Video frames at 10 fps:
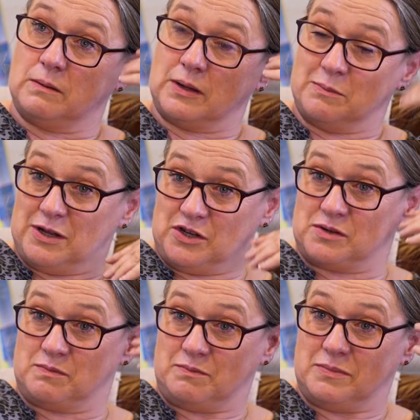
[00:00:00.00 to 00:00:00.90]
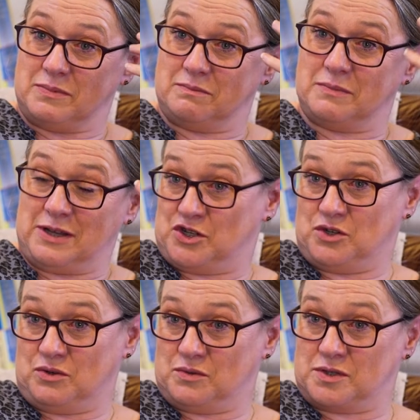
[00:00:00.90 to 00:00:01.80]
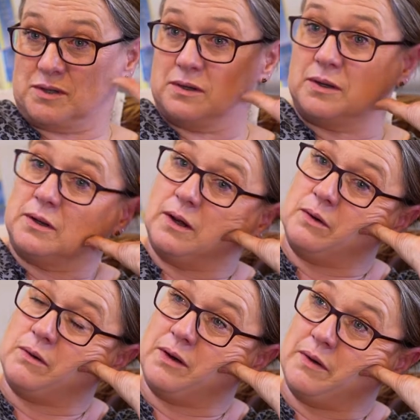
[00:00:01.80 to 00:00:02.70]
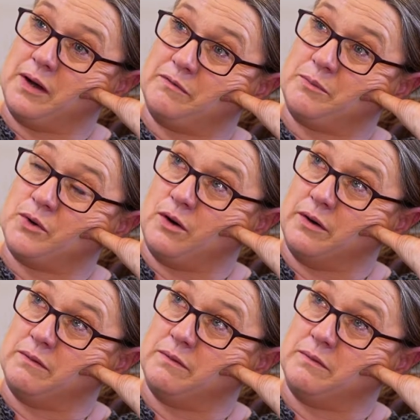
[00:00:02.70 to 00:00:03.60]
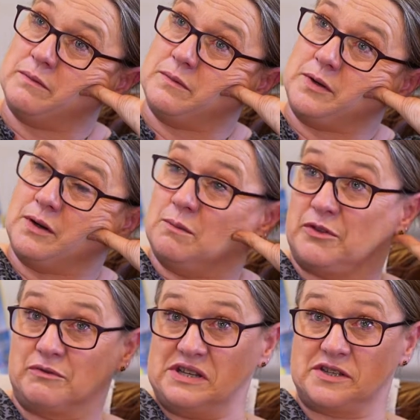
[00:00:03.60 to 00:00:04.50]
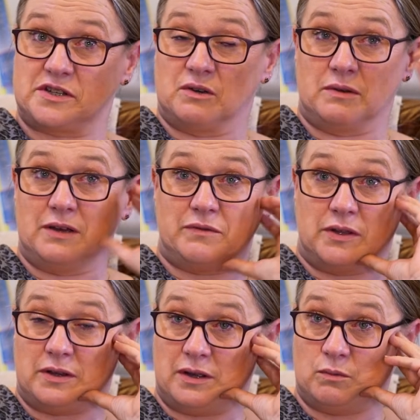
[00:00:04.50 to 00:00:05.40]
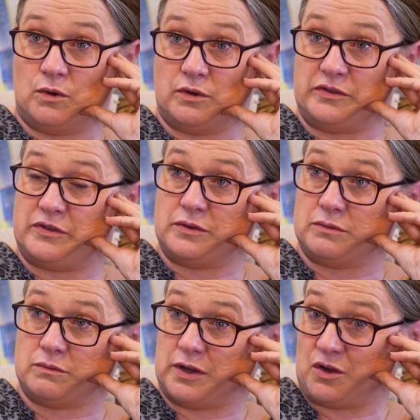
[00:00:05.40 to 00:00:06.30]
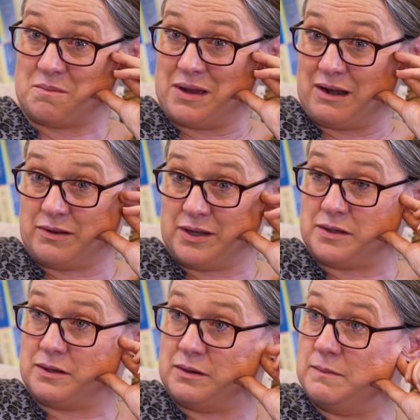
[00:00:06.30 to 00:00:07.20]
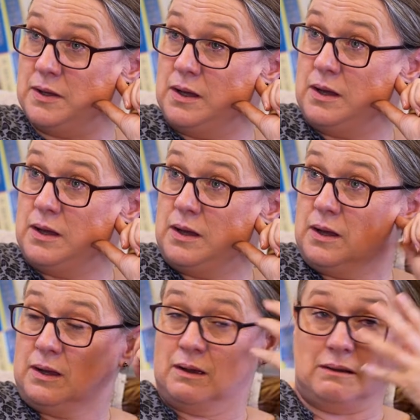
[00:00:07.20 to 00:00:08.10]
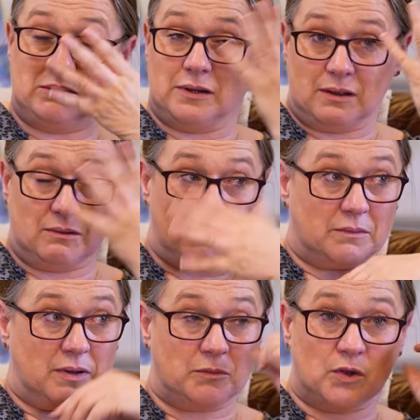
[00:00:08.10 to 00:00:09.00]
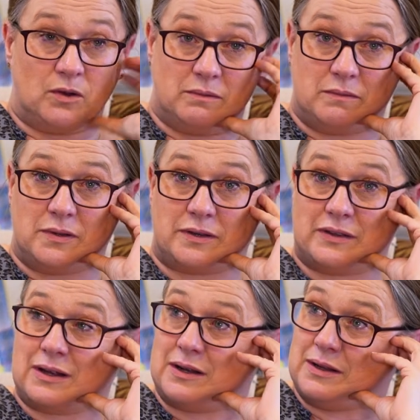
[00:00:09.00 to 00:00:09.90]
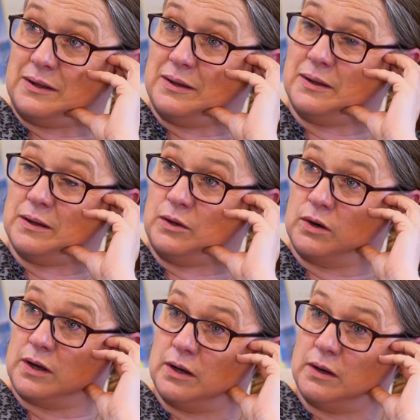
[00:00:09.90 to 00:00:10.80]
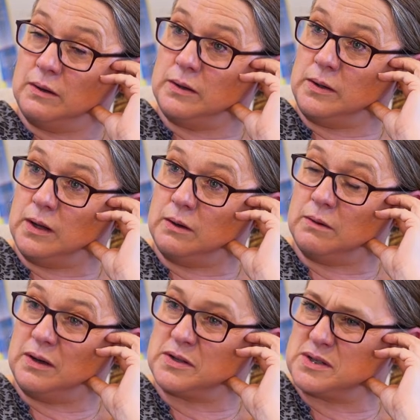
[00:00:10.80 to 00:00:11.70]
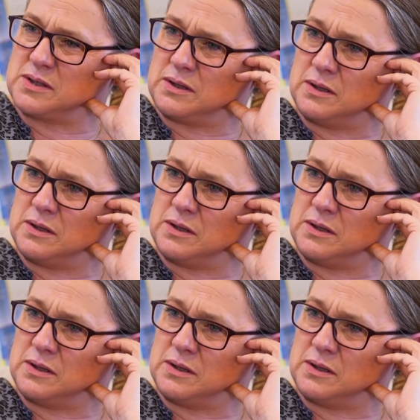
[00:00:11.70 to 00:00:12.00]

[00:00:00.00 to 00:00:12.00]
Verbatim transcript: image issues. You know, I, I've put on you know, I'm three stone heavier than I was when I got married. I'm, you know, I'm not exactly a looker. You know, I just.